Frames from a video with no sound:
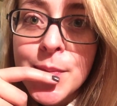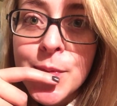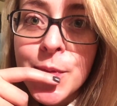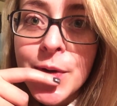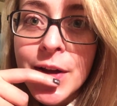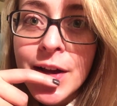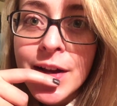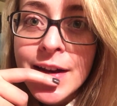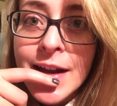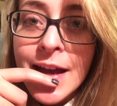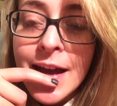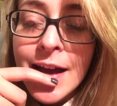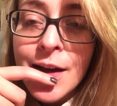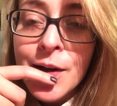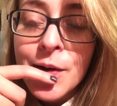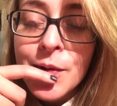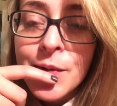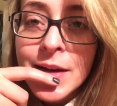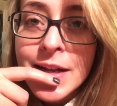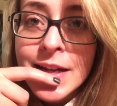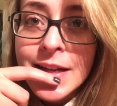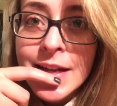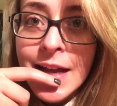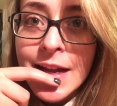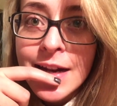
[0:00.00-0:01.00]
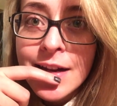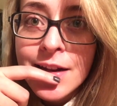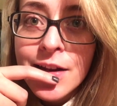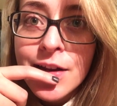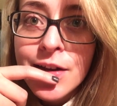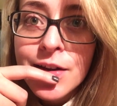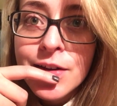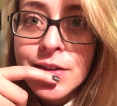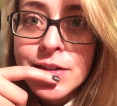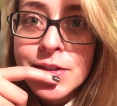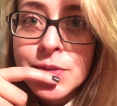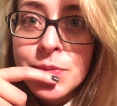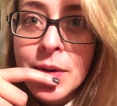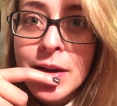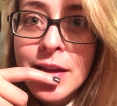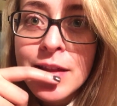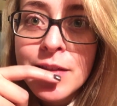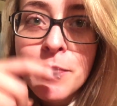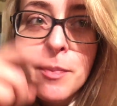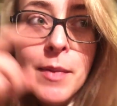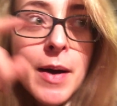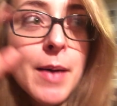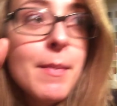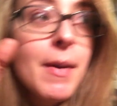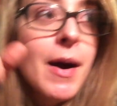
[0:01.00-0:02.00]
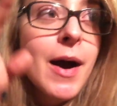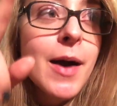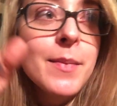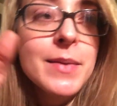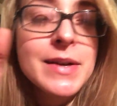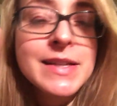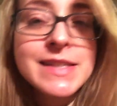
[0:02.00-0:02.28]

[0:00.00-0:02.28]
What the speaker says: We are now in Nando's with my mum